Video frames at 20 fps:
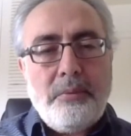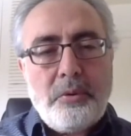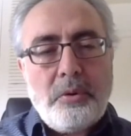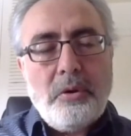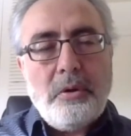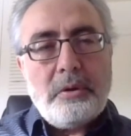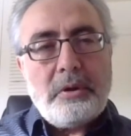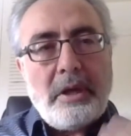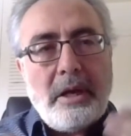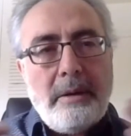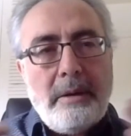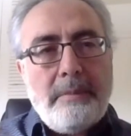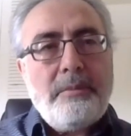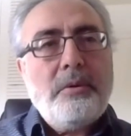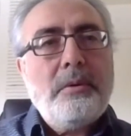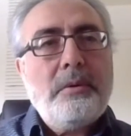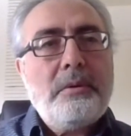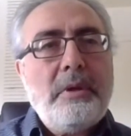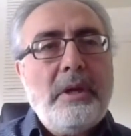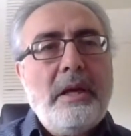brought
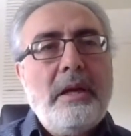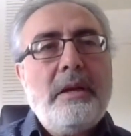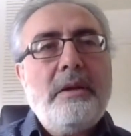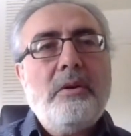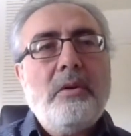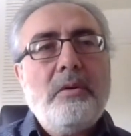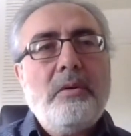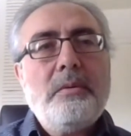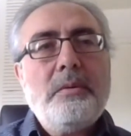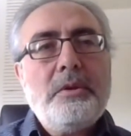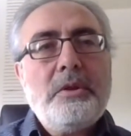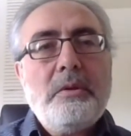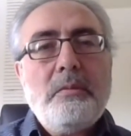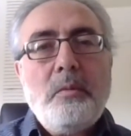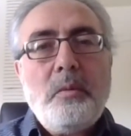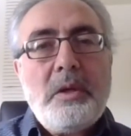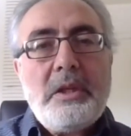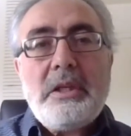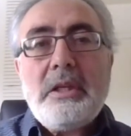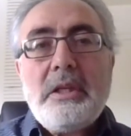about a knowledge
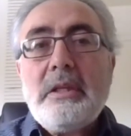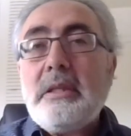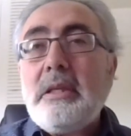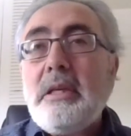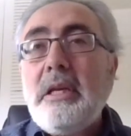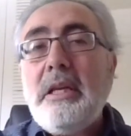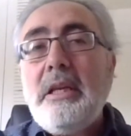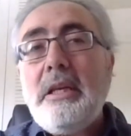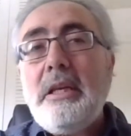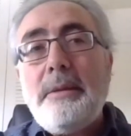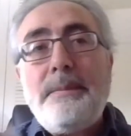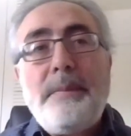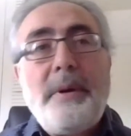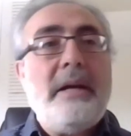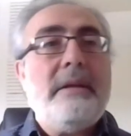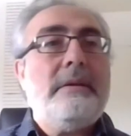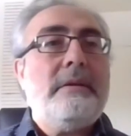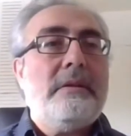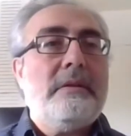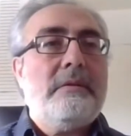which is
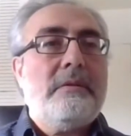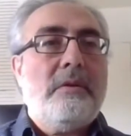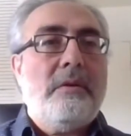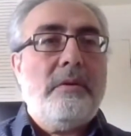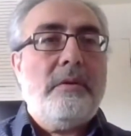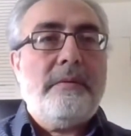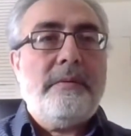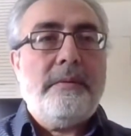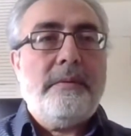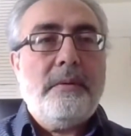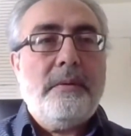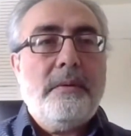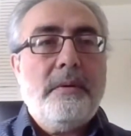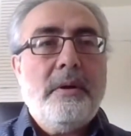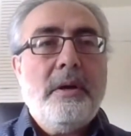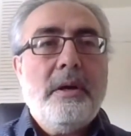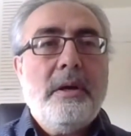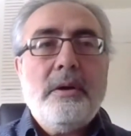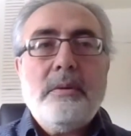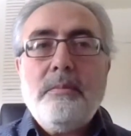independent of
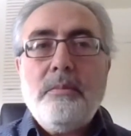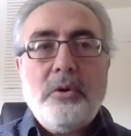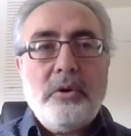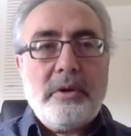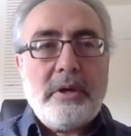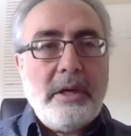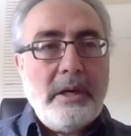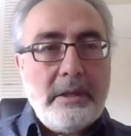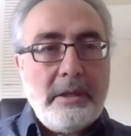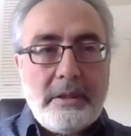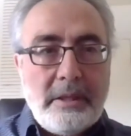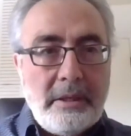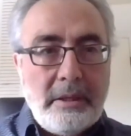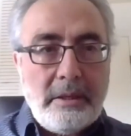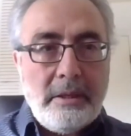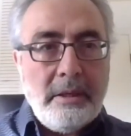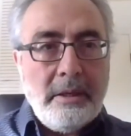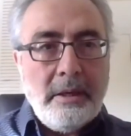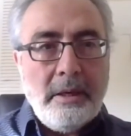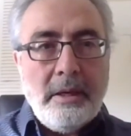
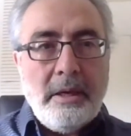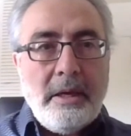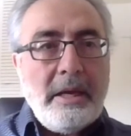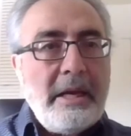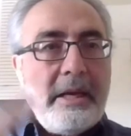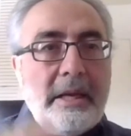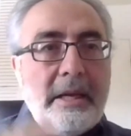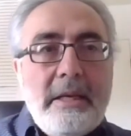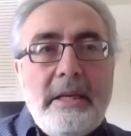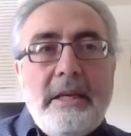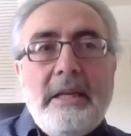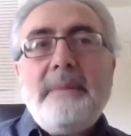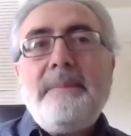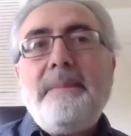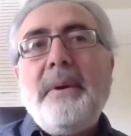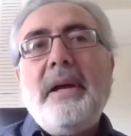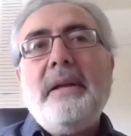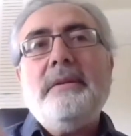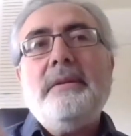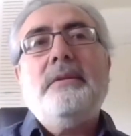morality,
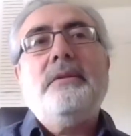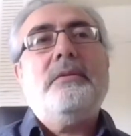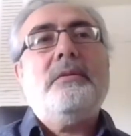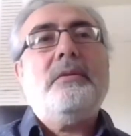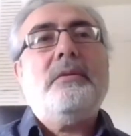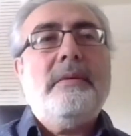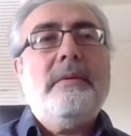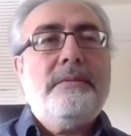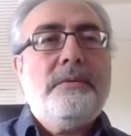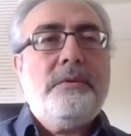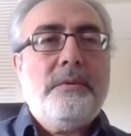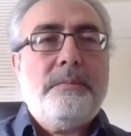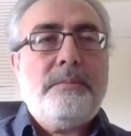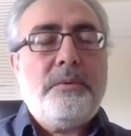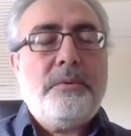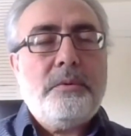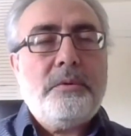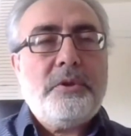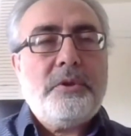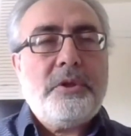independent of
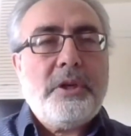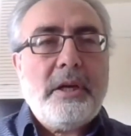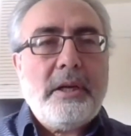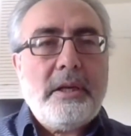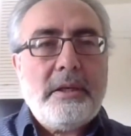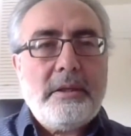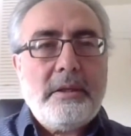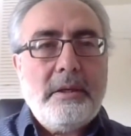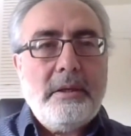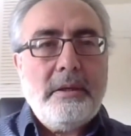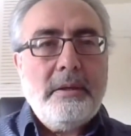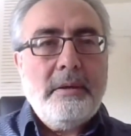spirituality.